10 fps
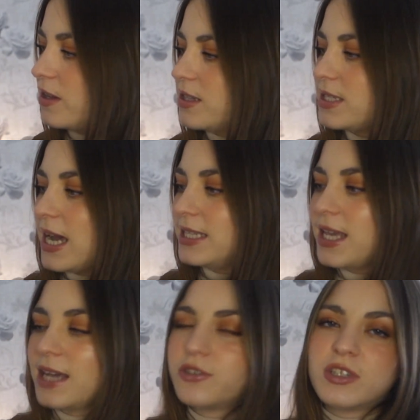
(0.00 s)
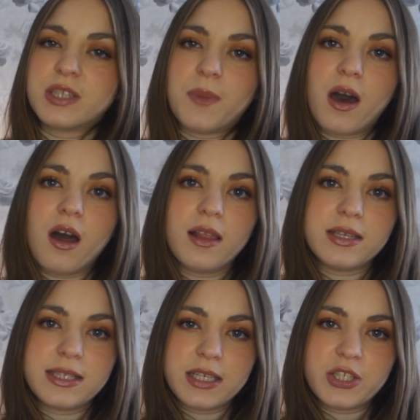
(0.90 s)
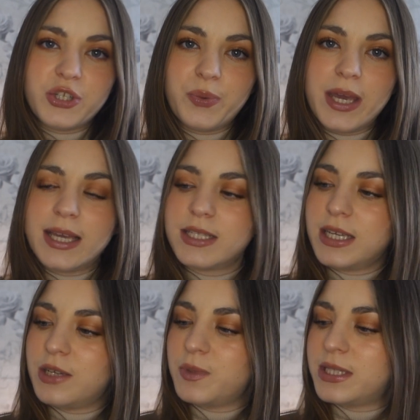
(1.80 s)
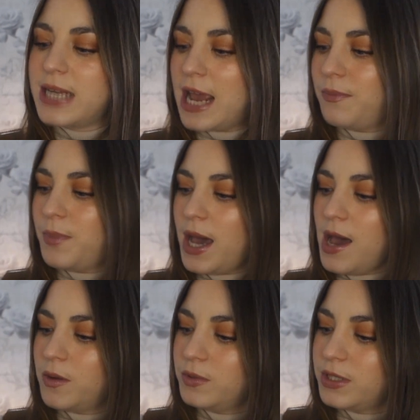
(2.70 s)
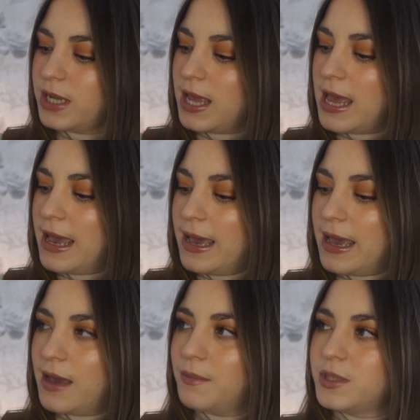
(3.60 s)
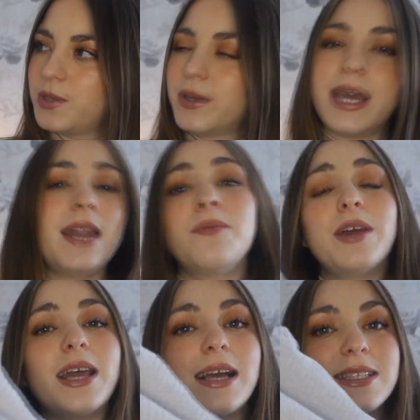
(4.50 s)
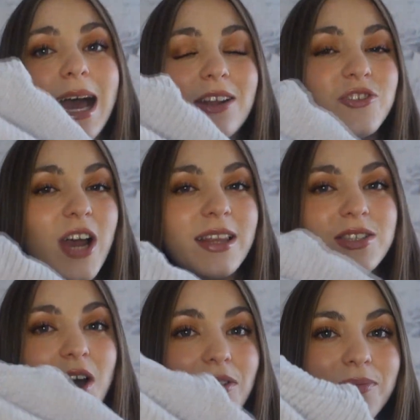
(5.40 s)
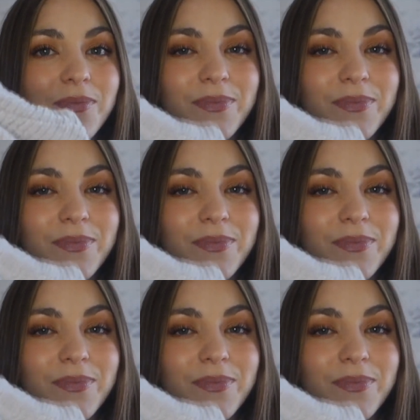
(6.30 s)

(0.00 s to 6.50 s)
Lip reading: it in the size extra small, 6 to 8, and it was £10. So again, I'm really excited to try this on.